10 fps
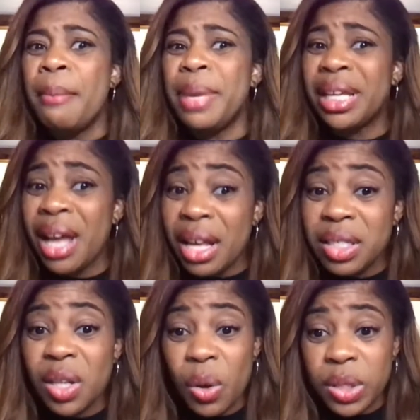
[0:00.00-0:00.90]

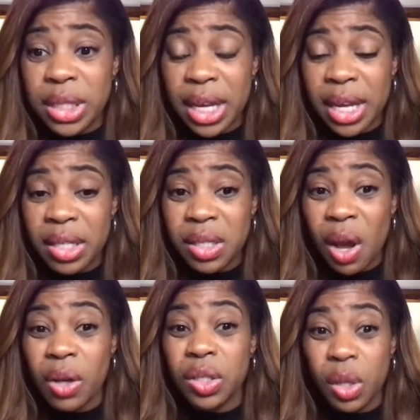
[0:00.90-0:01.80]
Because those things
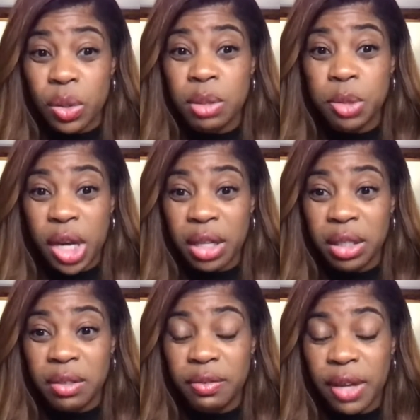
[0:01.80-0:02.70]
are so
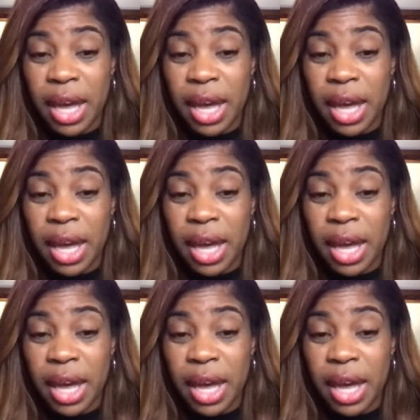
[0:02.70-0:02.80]
subjective,